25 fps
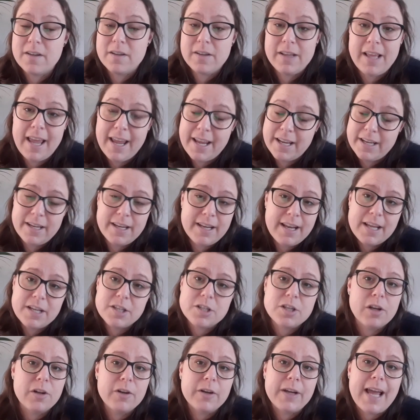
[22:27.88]
in
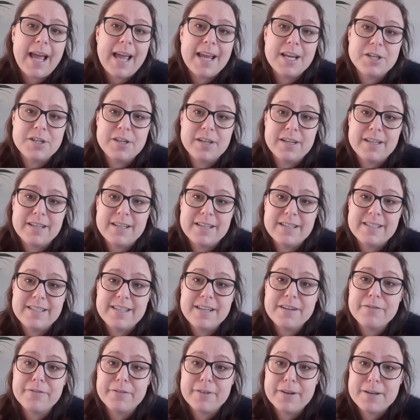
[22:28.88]
each location is
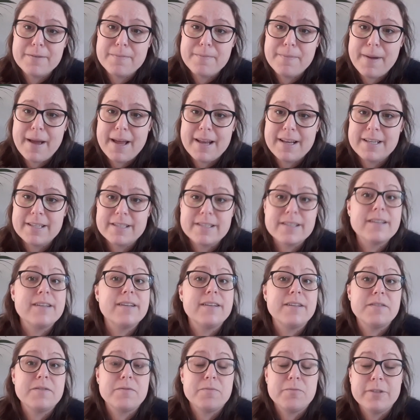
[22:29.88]
different, but
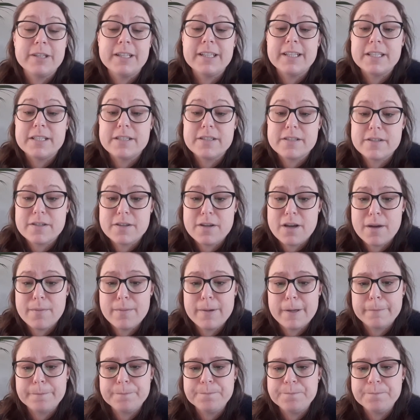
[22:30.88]
is really disturbing.